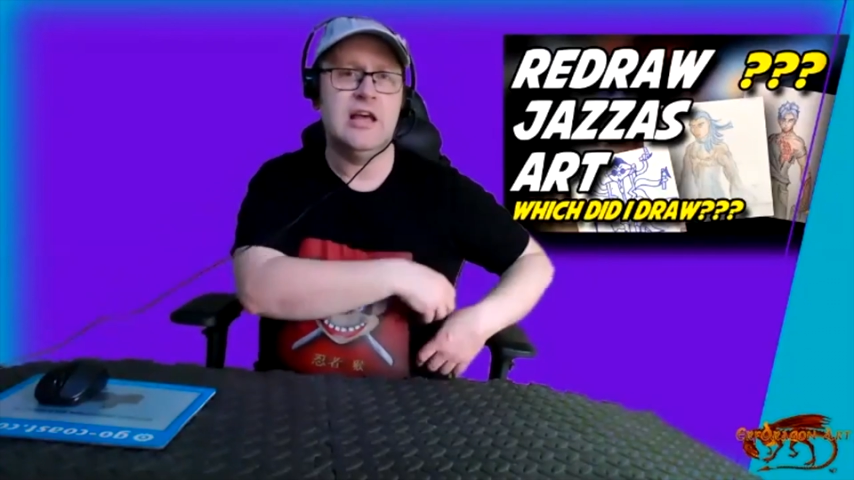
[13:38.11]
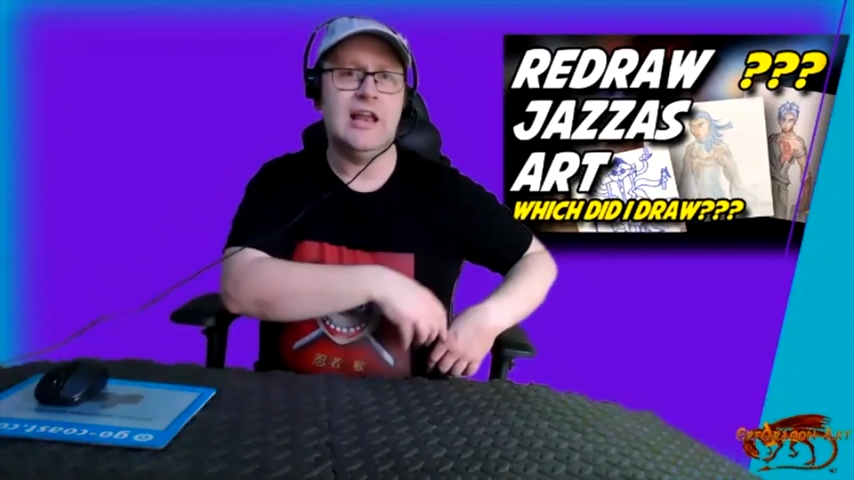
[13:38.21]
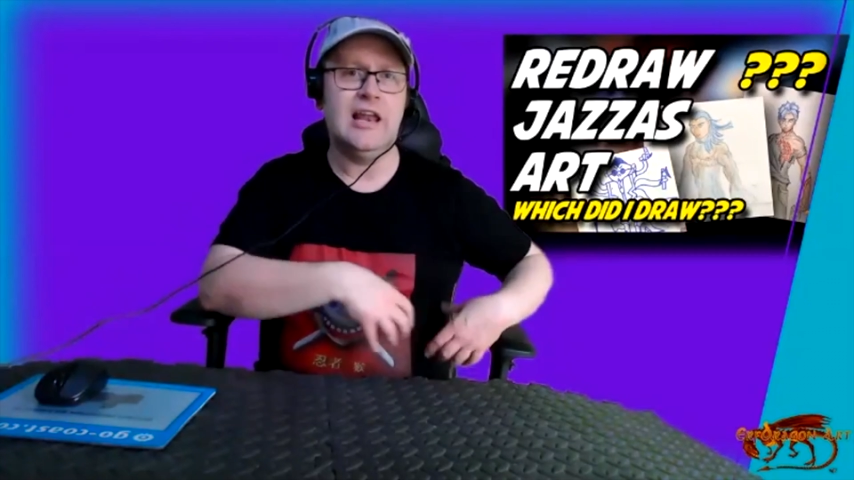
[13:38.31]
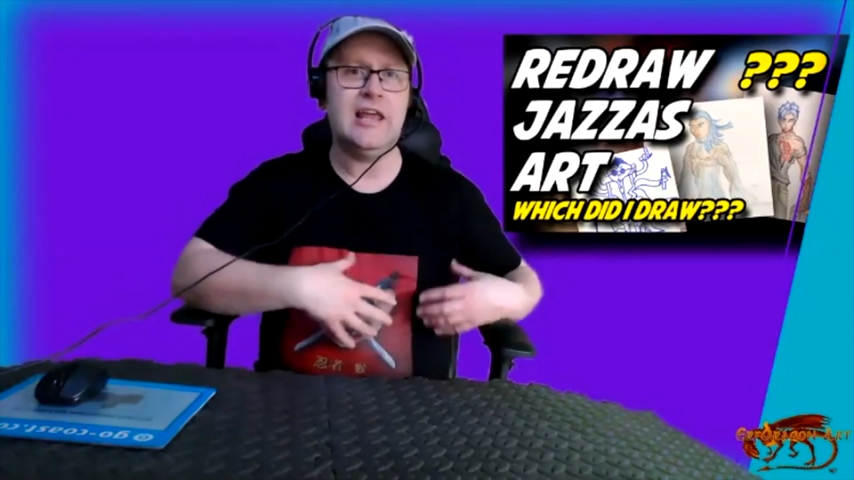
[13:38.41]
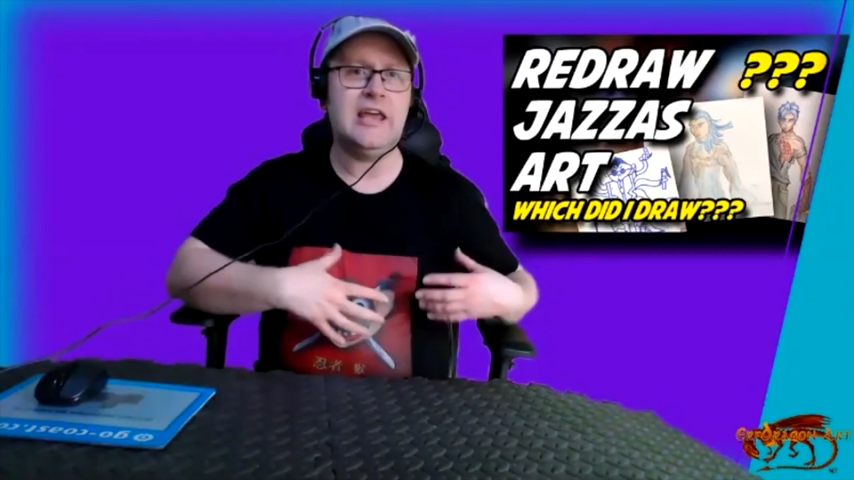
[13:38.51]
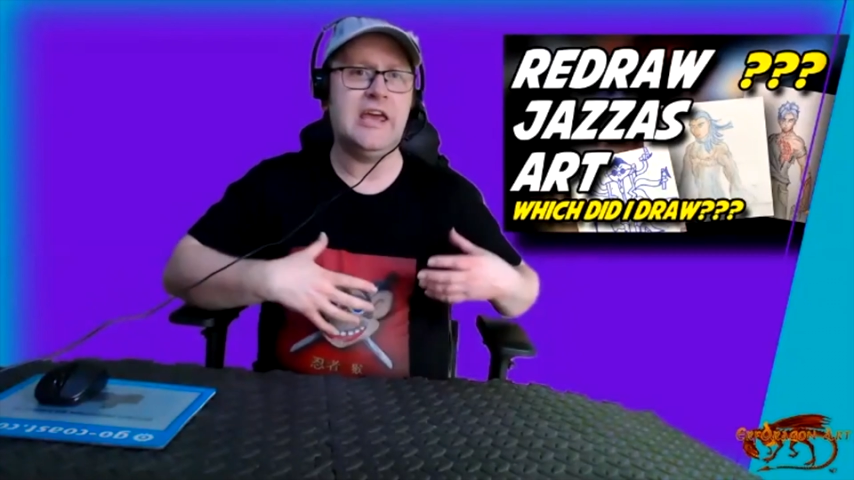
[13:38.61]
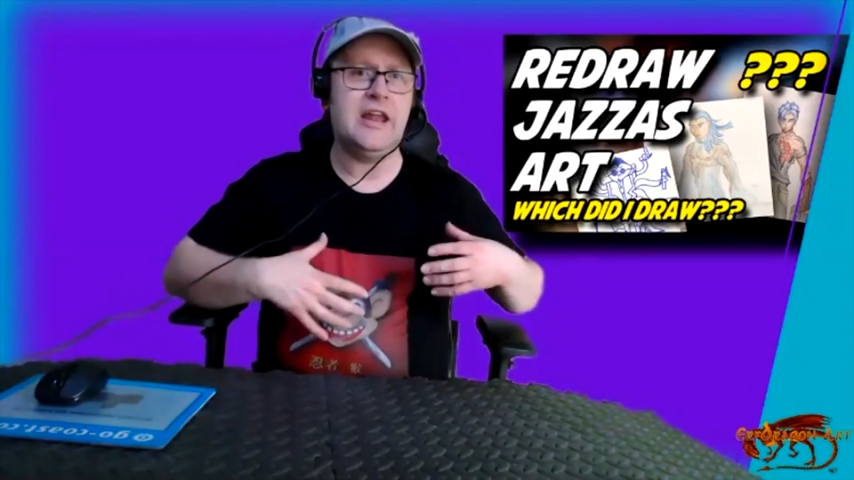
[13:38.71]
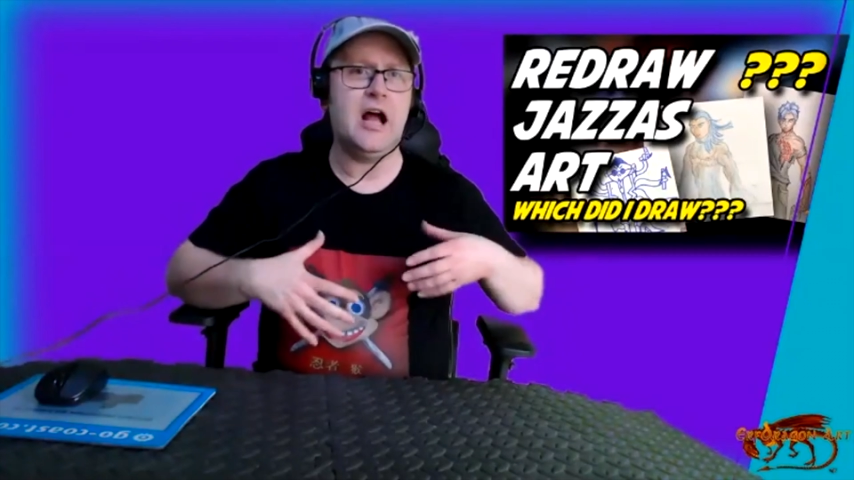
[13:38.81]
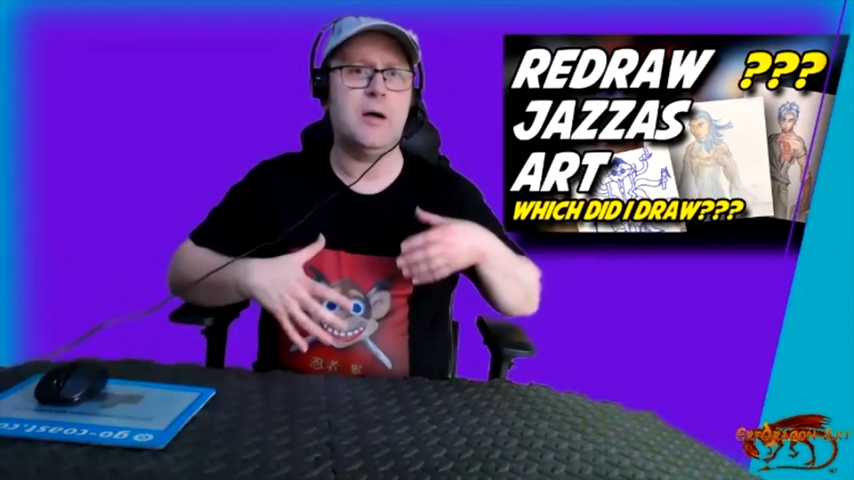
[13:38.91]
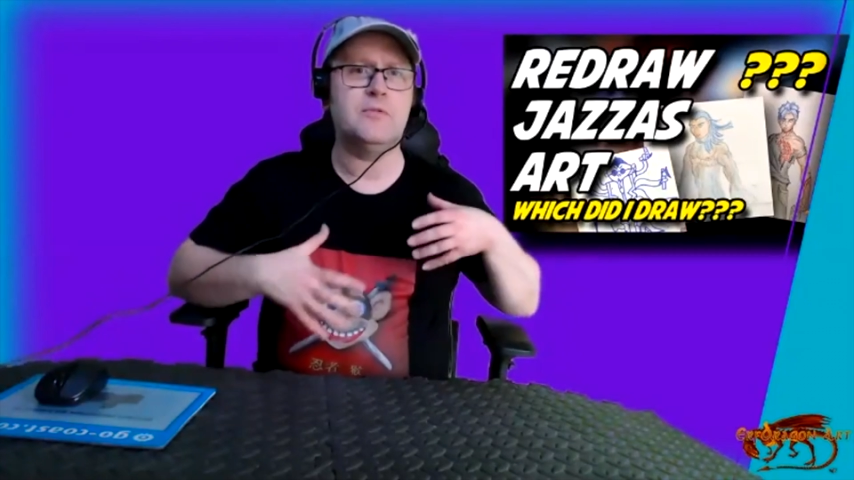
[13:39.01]
linking
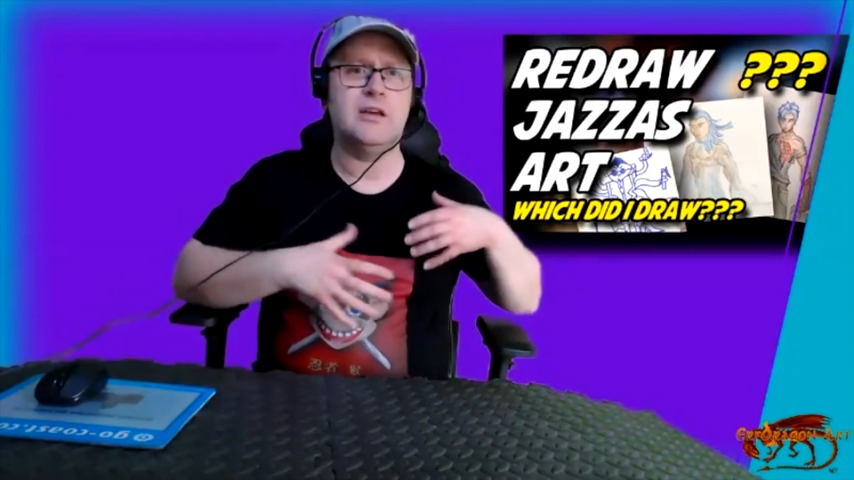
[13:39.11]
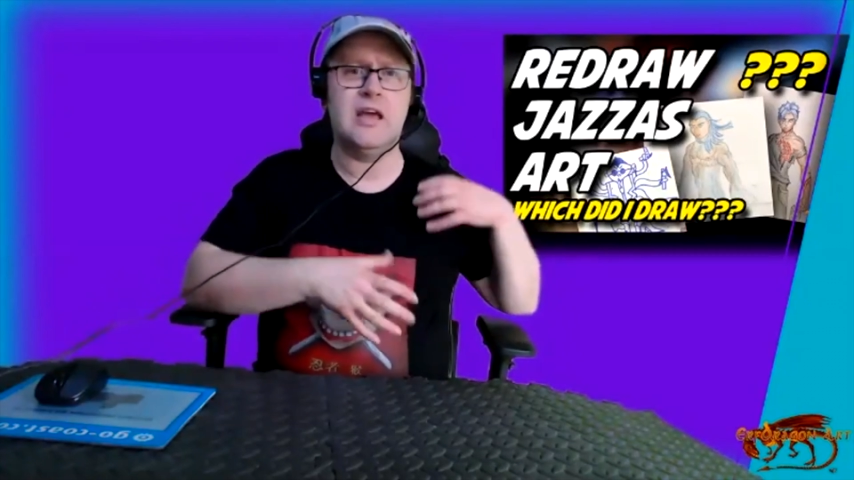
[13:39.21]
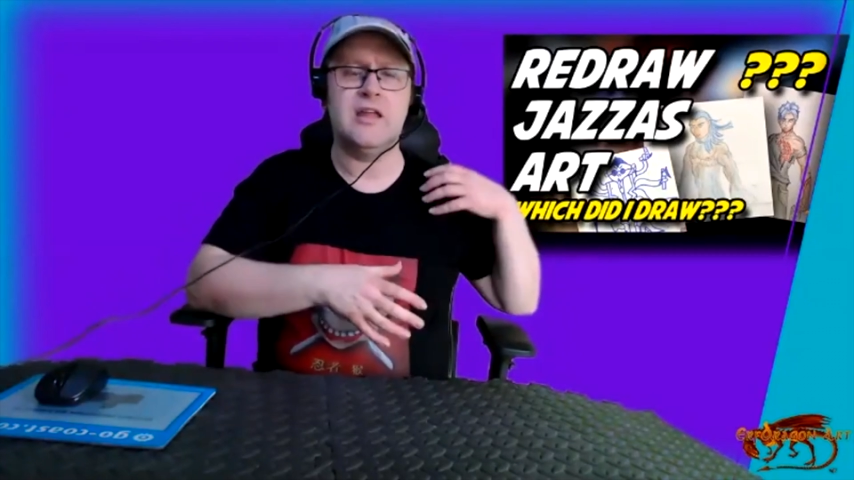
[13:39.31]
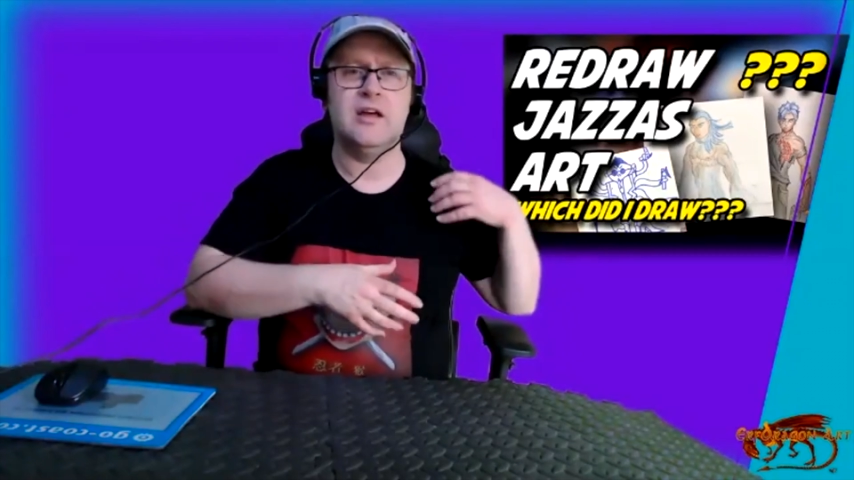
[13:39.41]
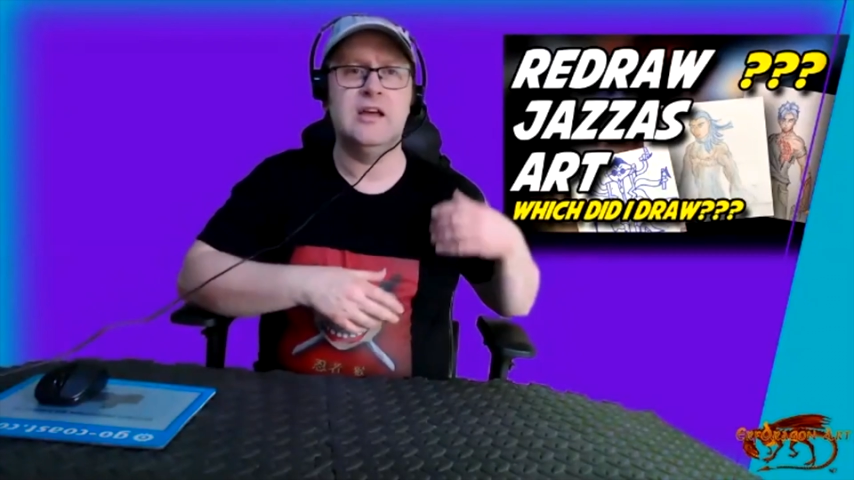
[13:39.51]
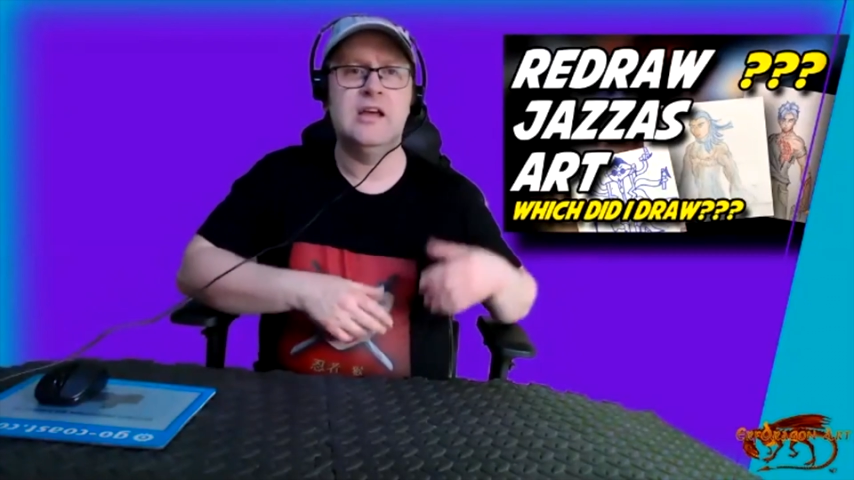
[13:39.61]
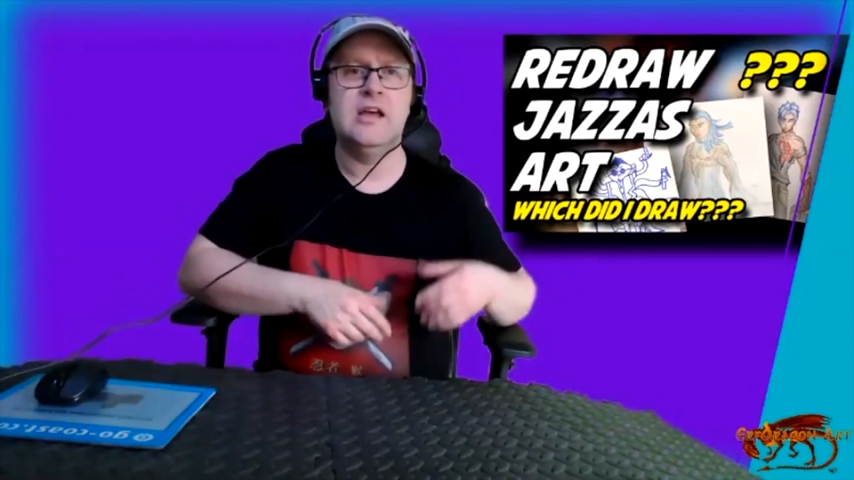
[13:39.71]
it up together.